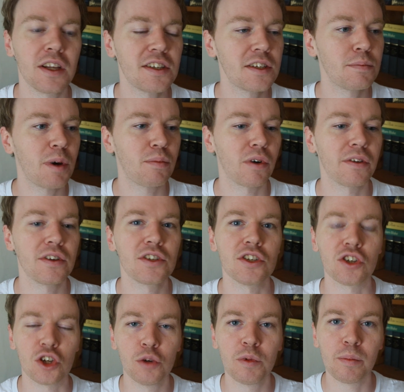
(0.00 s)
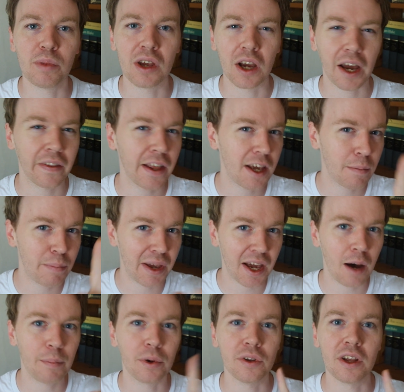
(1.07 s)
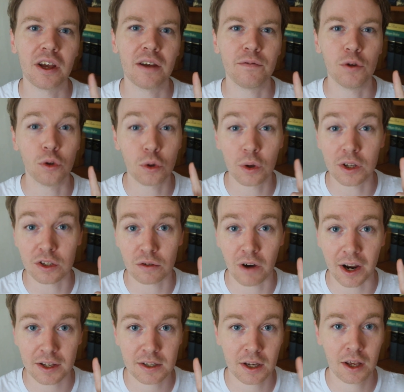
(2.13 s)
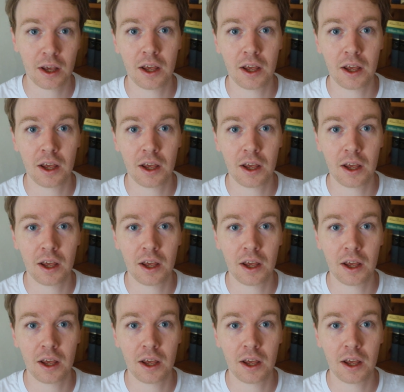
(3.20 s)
This is my brother's as a human being, and they can pick up on it if you do interact.